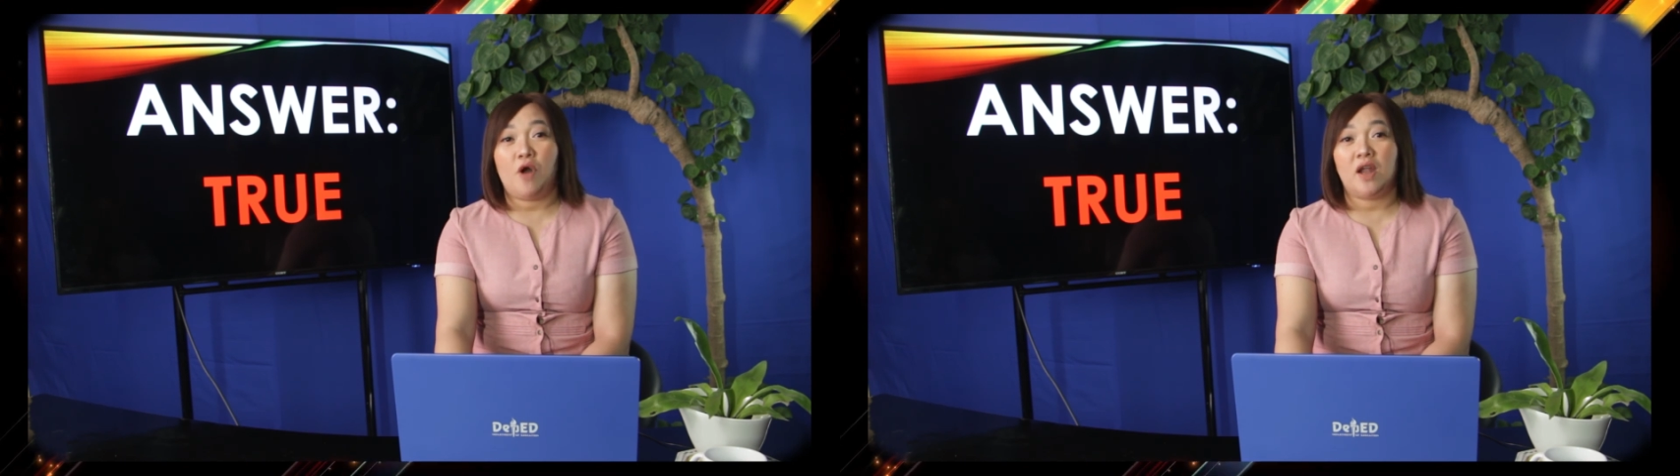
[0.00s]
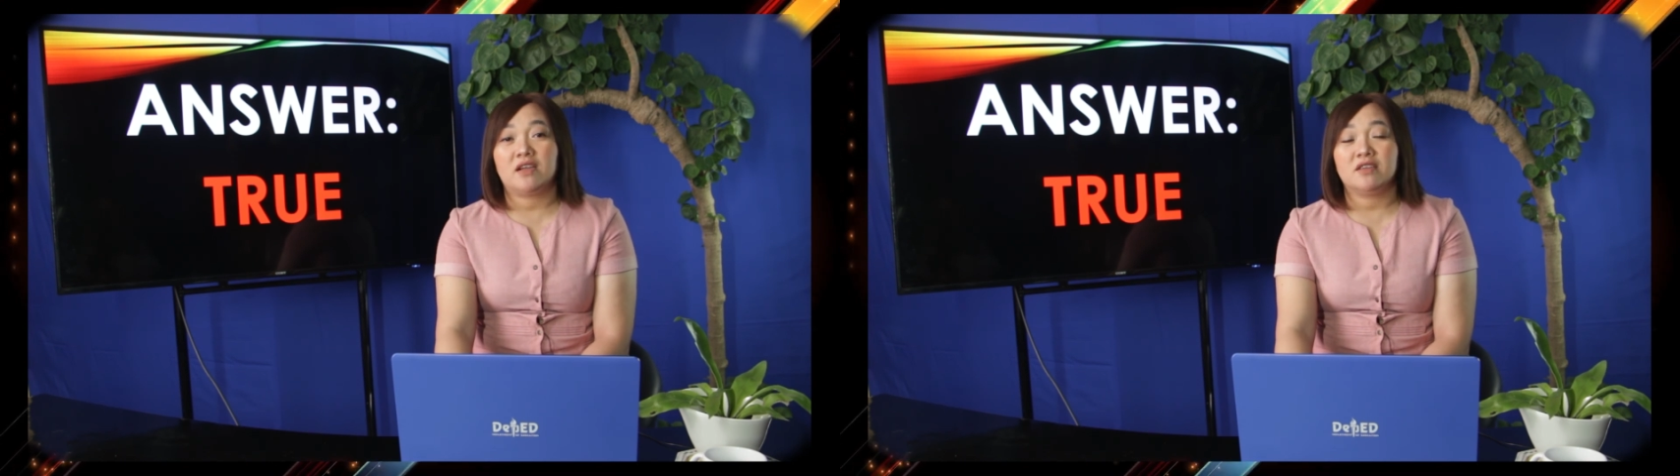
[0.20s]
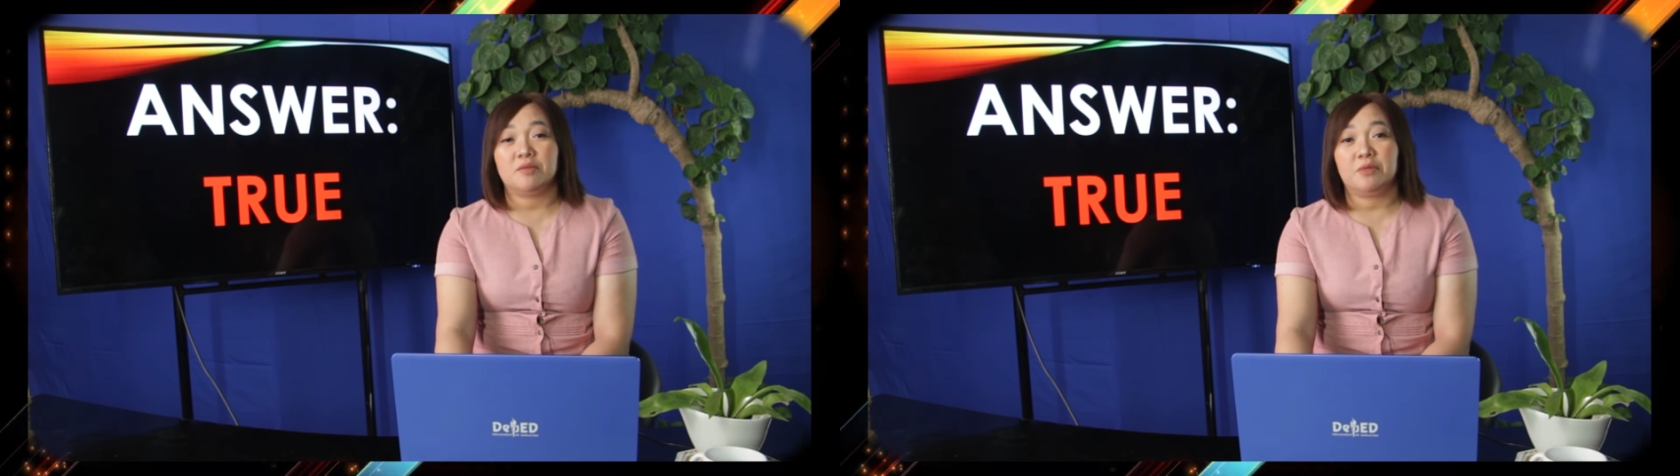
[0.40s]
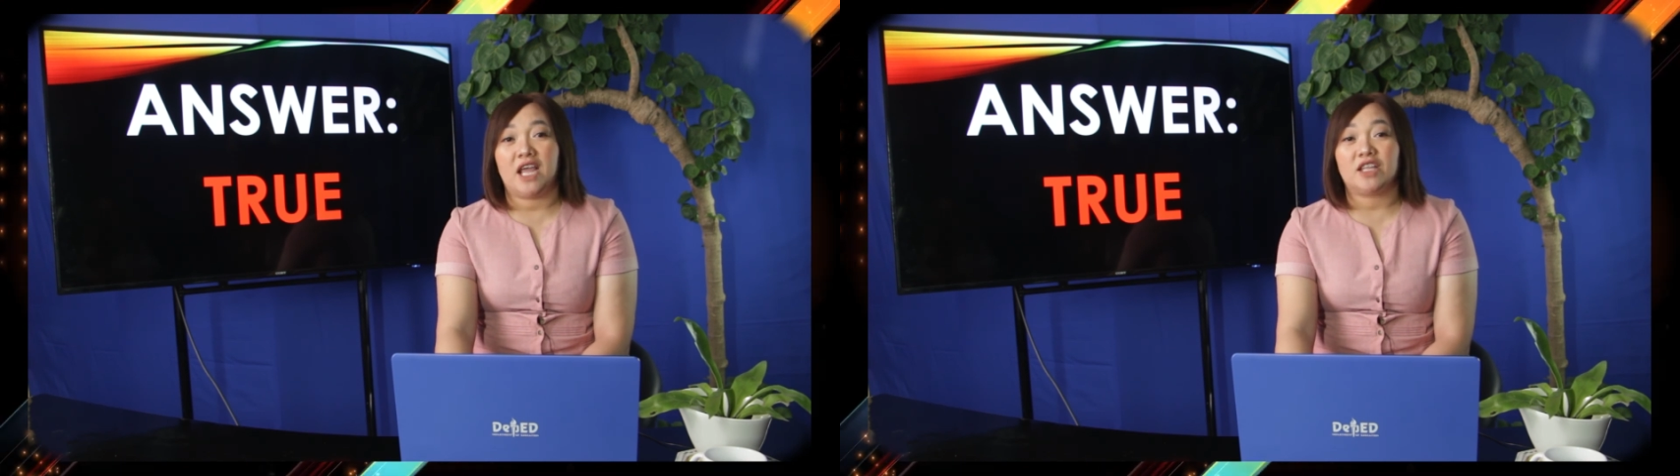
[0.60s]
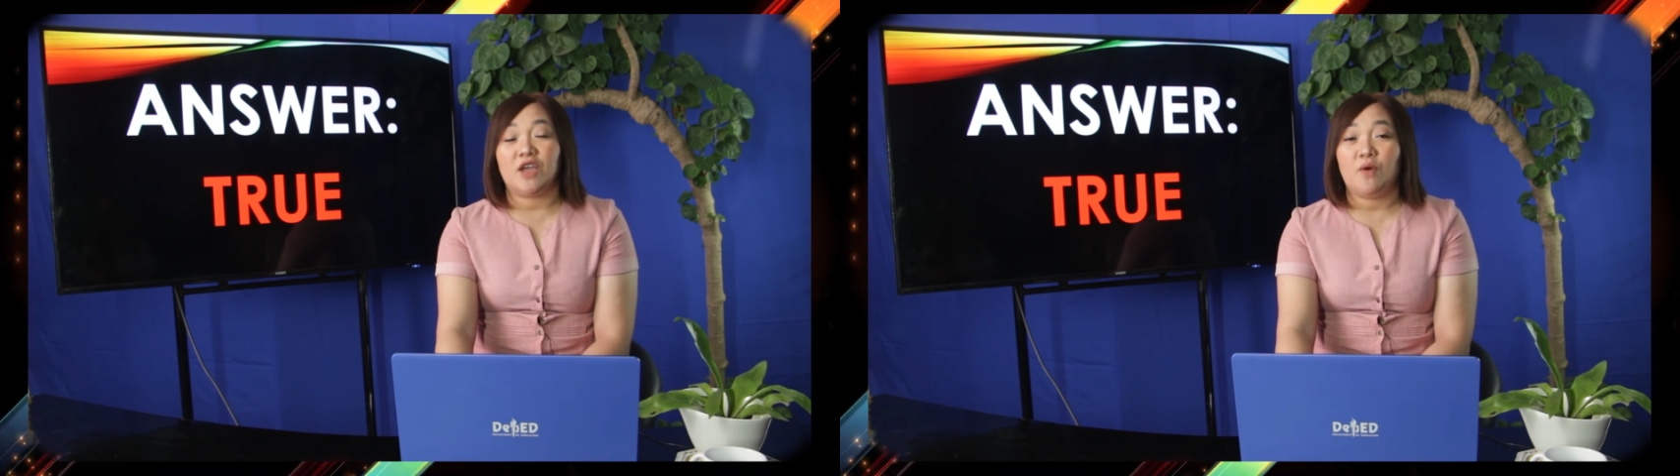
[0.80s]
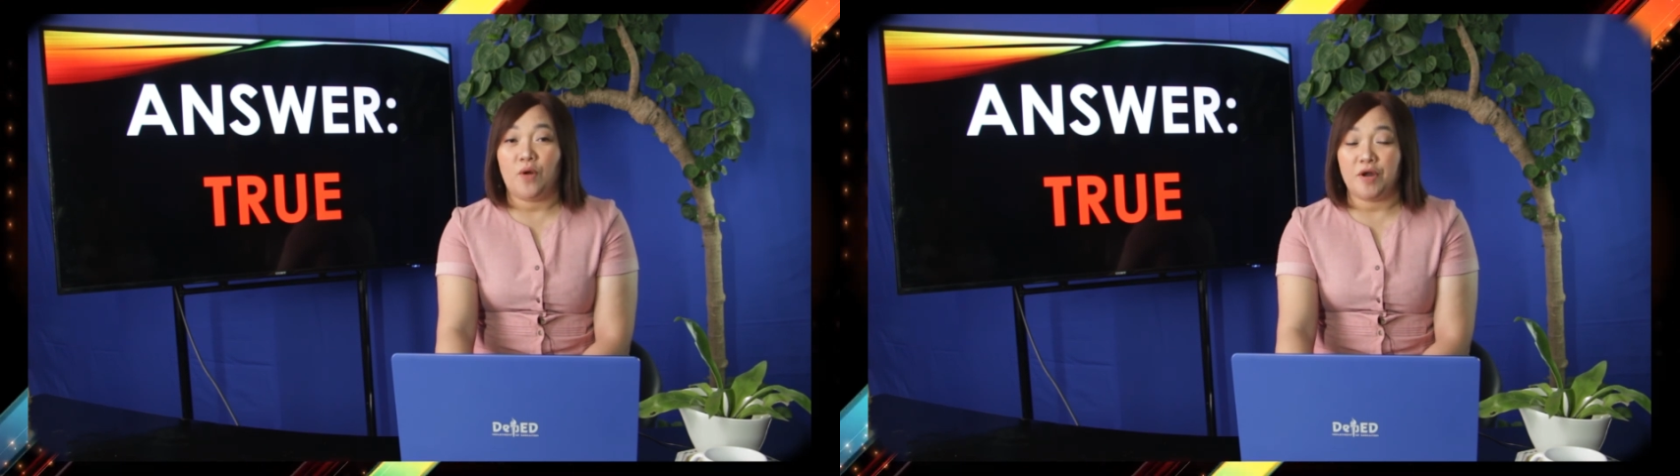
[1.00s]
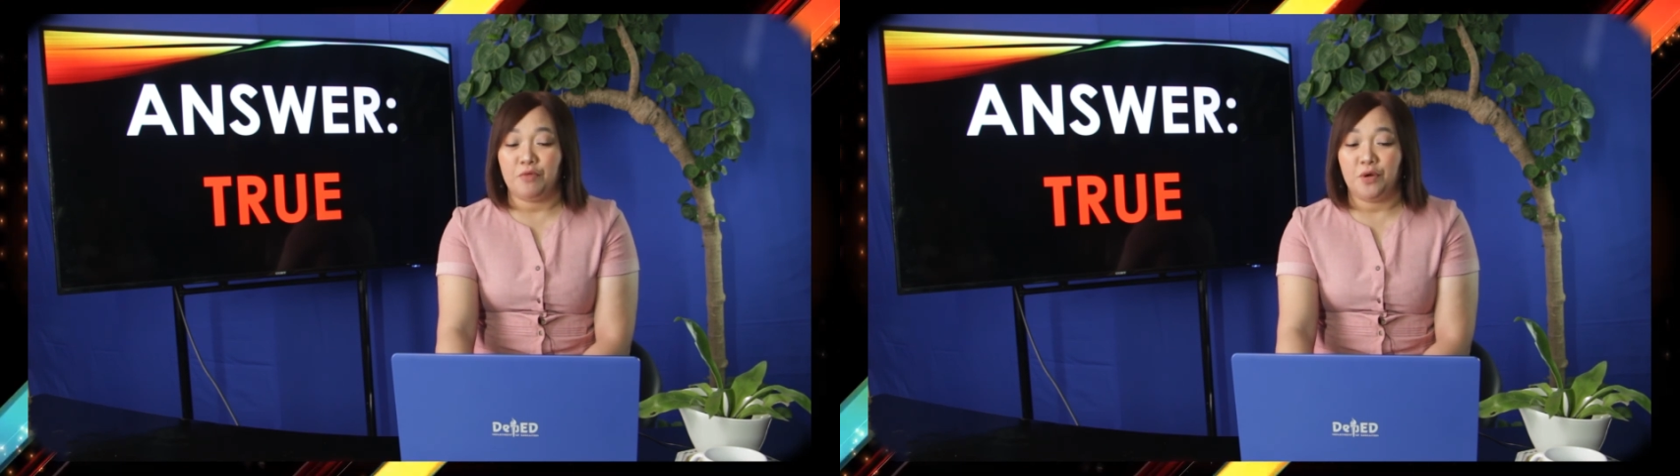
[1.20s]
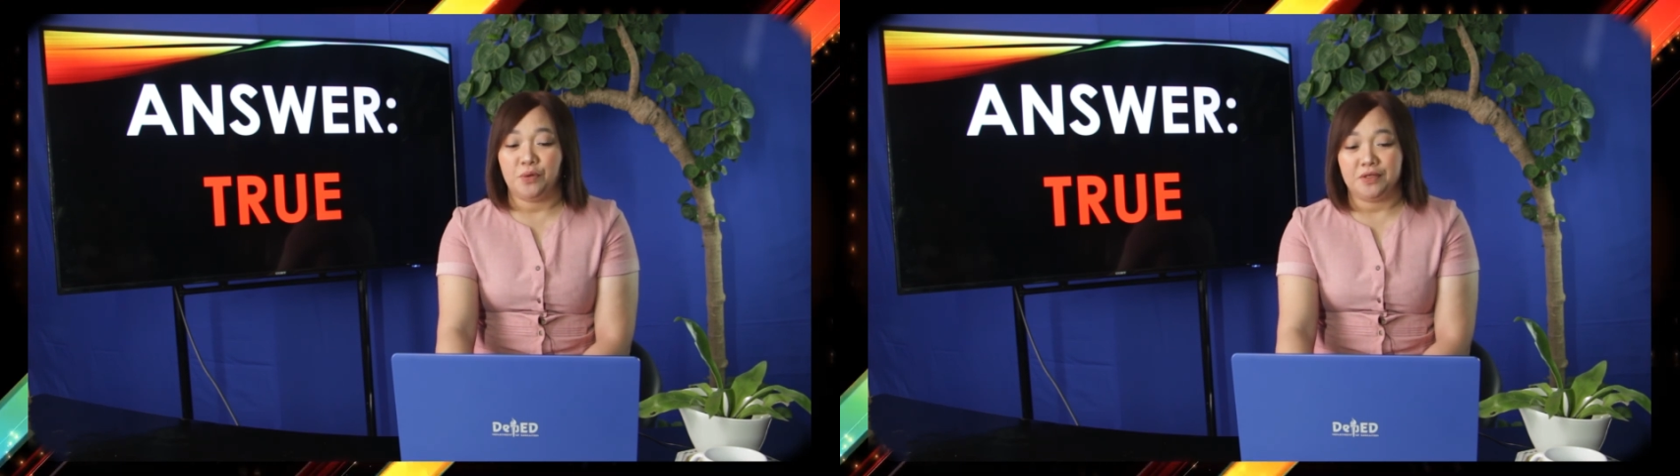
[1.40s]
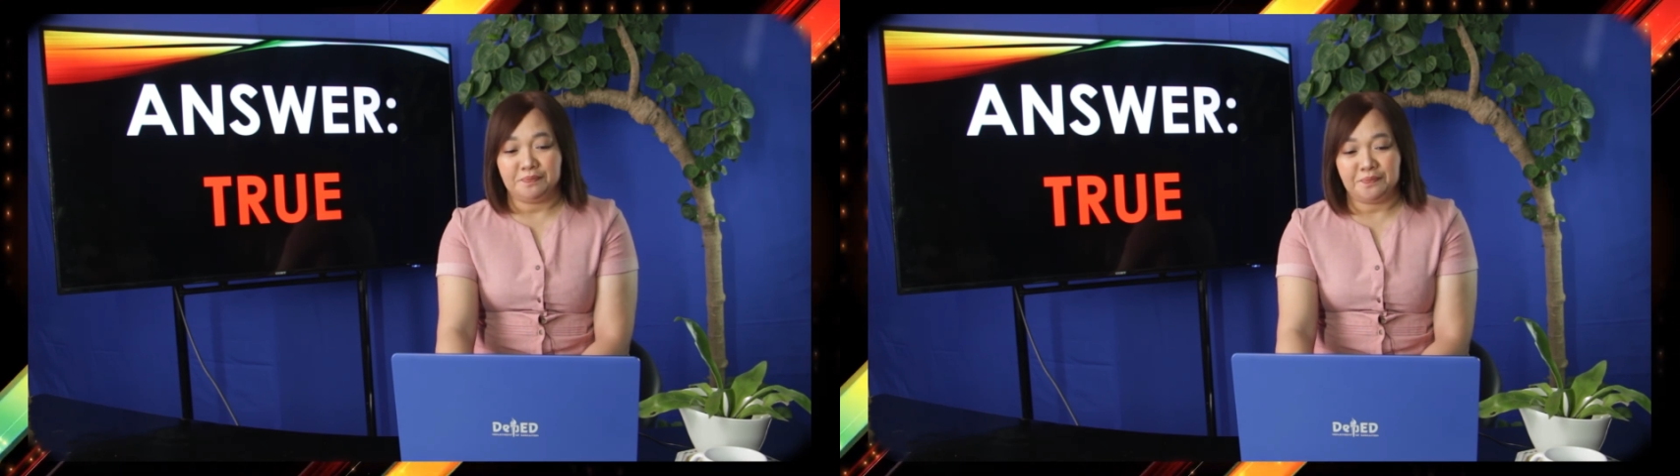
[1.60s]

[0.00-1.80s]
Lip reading: follicle-stimulating hormone.